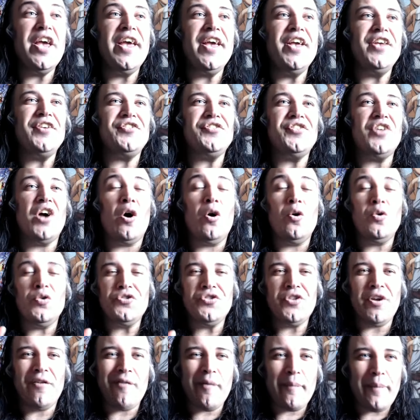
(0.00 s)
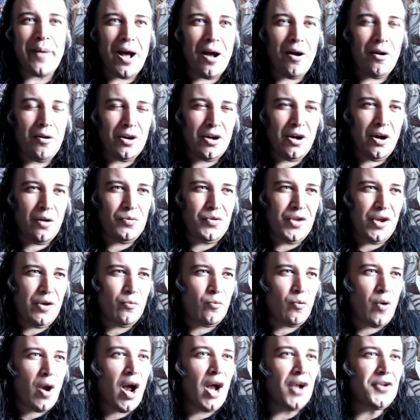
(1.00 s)
it's the whole stuff about Goldie
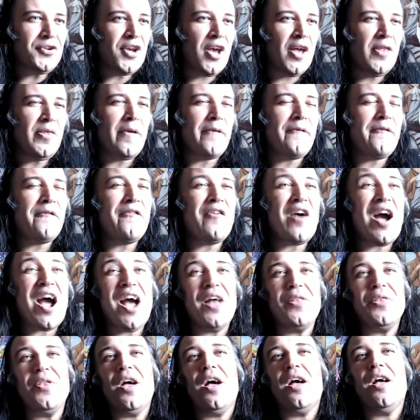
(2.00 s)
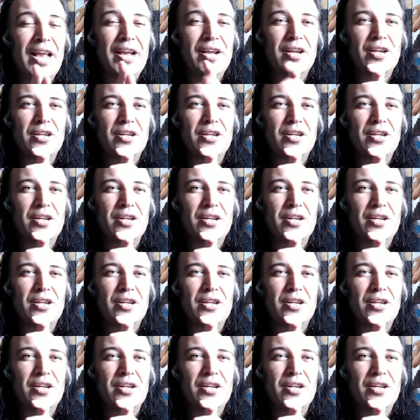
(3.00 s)
Roger and the fact that